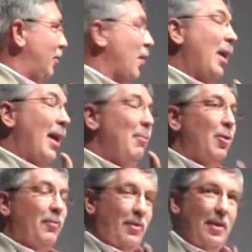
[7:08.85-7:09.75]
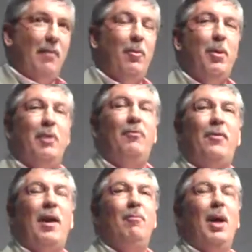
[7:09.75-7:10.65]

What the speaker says: so I moved every bit of 5